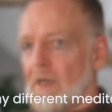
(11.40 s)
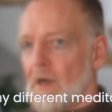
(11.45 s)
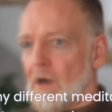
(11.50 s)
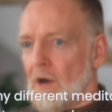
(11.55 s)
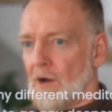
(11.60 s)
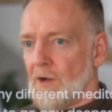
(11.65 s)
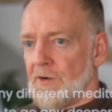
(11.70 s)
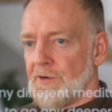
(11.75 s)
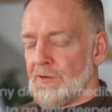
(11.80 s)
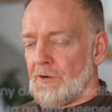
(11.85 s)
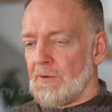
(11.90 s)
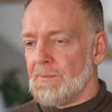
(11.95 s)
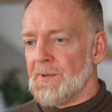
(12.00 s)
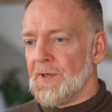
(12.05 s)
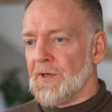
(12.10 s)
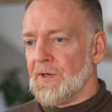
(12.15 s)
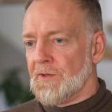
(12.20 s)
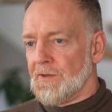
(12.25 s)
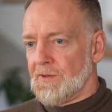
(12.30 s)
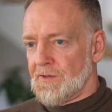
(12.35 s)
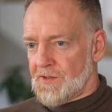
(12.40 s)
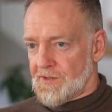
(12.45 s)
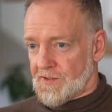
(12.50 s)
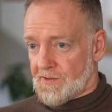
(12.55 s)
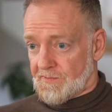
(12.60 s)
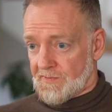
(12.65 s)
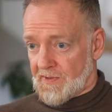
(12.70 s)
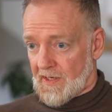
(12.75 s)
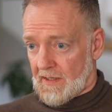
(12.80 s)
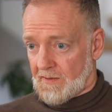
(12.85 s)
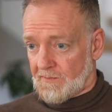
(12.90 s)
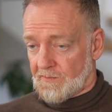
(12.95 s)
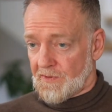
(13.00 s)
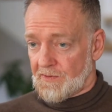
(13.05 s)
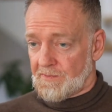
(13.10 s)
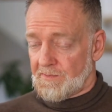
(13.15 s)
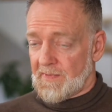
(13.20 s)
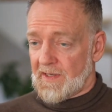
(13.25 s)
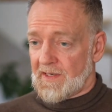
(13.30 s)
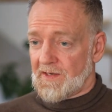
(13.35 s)
Entrepreneurs have done
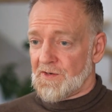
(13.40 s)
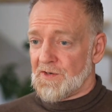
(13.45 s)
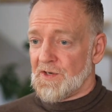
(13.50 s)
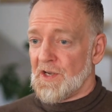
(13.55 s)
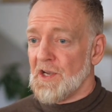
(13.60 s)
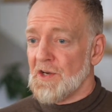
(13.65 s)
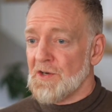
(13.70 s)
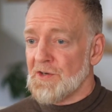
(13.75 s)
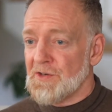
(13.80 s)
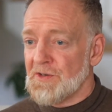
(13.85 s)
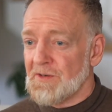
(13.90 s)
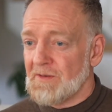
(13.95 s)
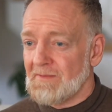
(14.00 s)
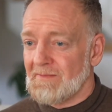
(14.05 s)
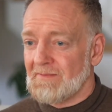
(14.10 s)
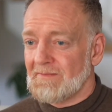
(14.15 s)
with meditation.